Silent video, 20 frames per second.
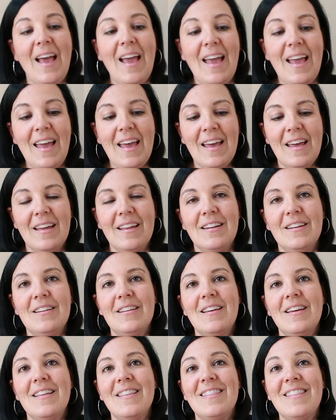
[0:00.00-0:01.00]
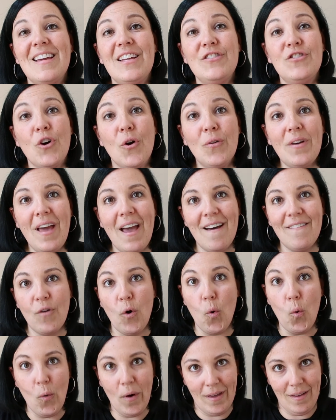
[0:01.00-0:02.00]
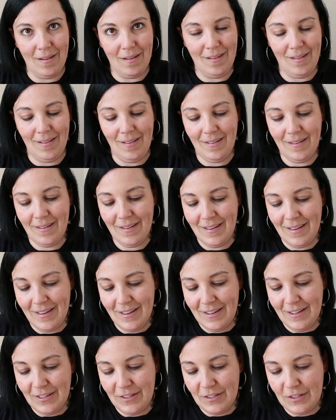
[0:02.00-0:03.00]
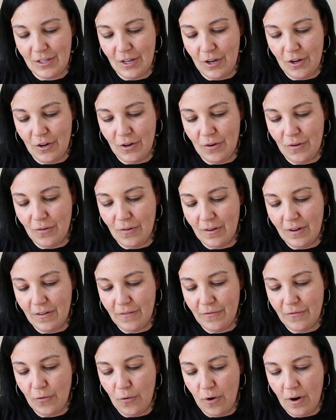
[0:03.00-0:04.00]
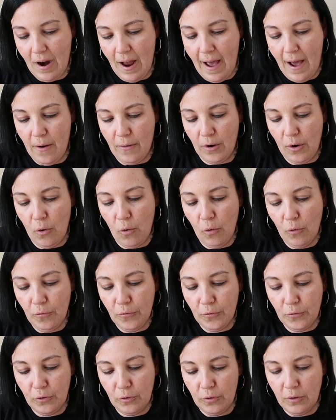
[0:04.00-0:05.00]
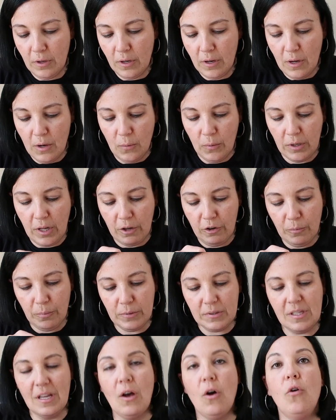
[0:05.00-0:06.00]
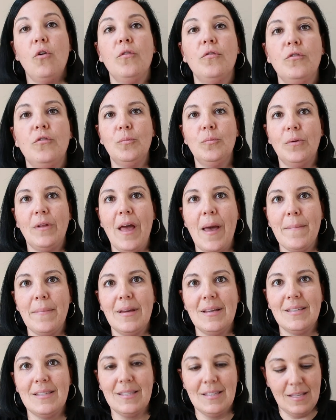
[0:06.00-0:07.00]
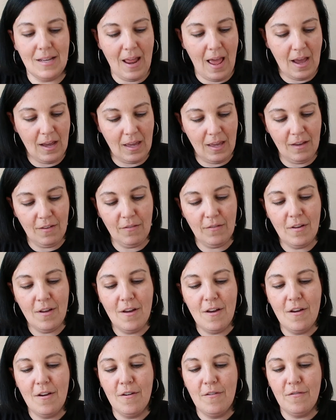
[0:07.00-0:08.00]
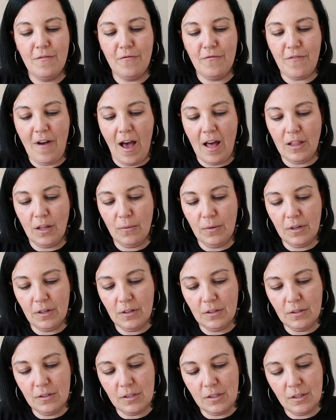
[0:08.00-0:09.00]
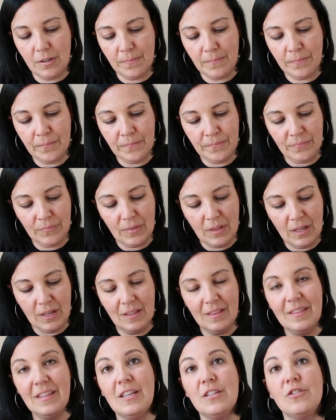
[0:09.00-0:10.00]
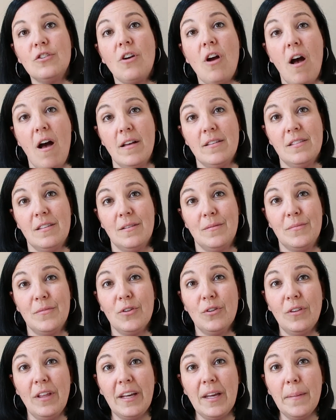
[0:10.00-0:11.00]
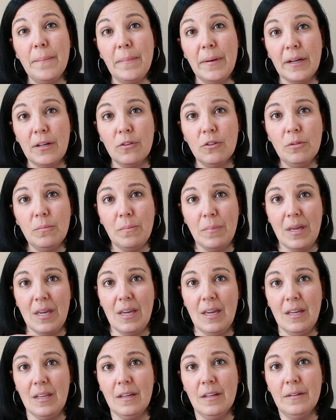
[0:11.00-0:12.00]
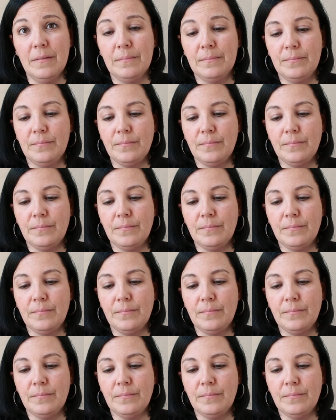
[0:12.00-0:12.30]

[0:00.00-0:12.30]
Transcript: and they don't have oil. So for our whole food, 100% whole plant-based snacking followers, these are awesome. They're like a pickled bean.